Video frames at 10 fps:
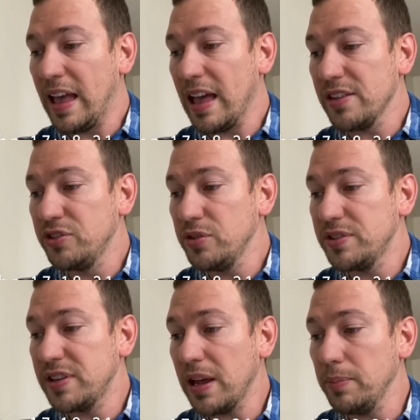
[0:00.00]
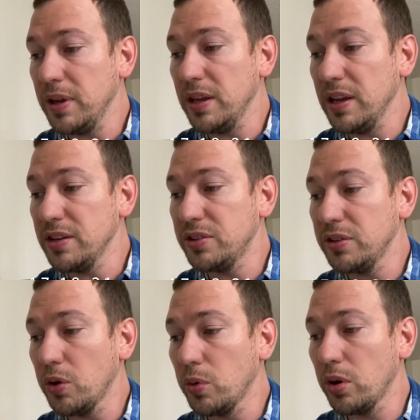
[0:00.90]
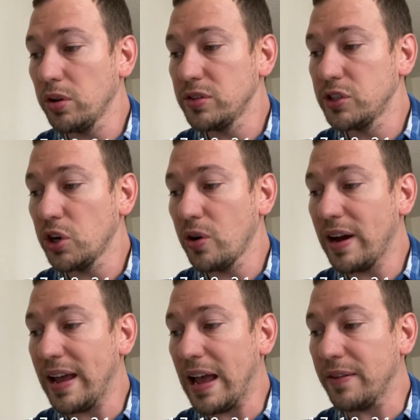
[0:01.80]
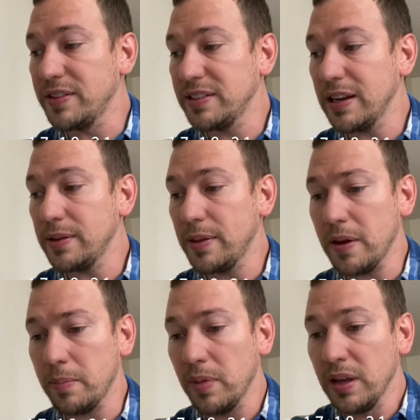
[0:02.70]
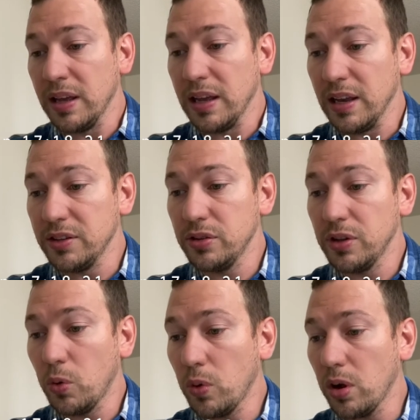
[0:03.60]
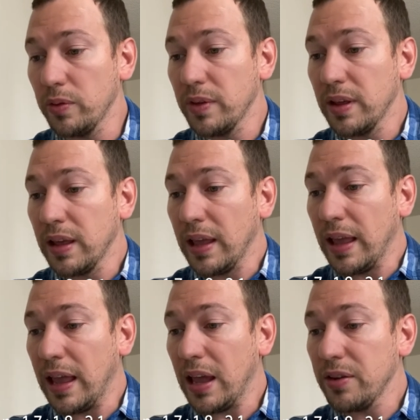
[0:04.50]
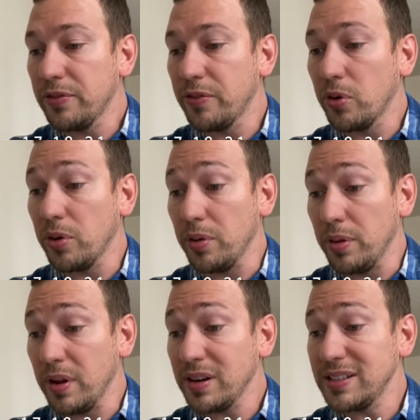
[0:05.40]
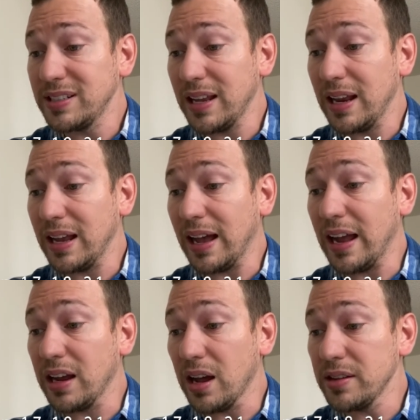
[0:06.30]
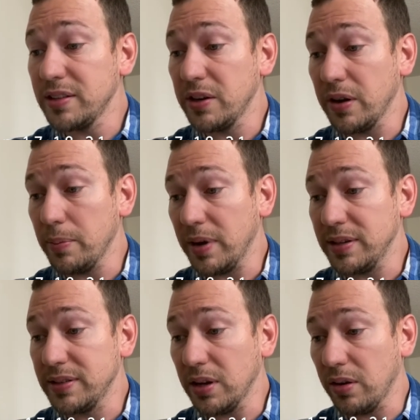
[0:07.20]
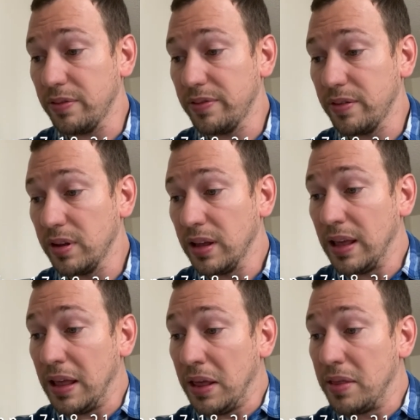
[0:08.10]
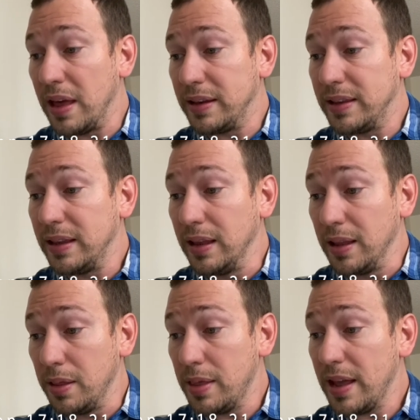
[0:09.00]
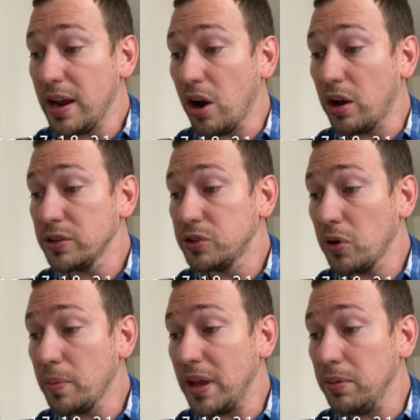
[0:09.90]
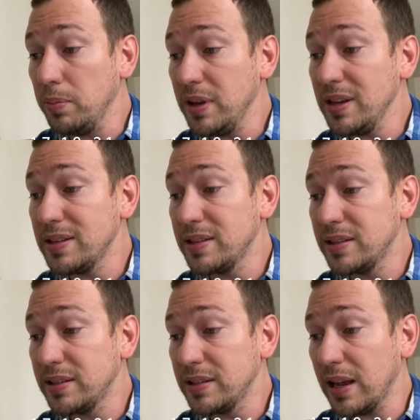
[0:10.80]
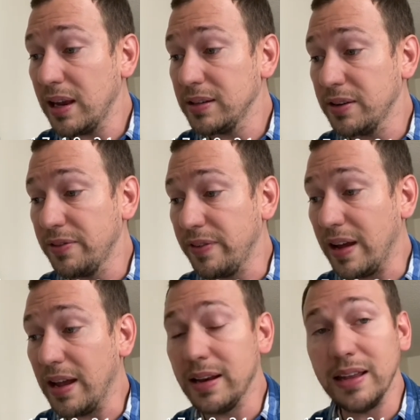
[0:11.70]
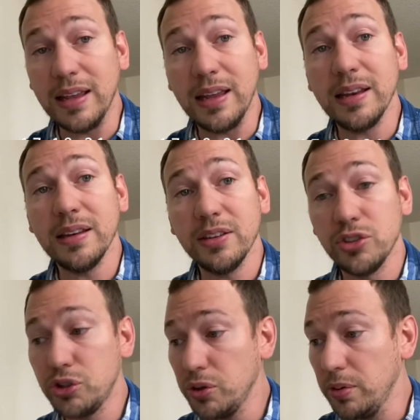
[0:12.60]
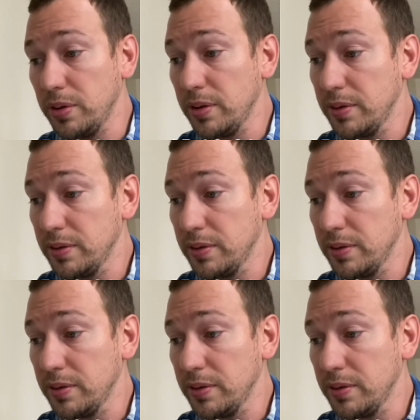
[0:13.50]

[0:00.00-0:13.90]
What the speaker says: As you sent me into the world, so I have sent them into the world. And for their sake, I consecrate myself, that they also may be sanctified in truth.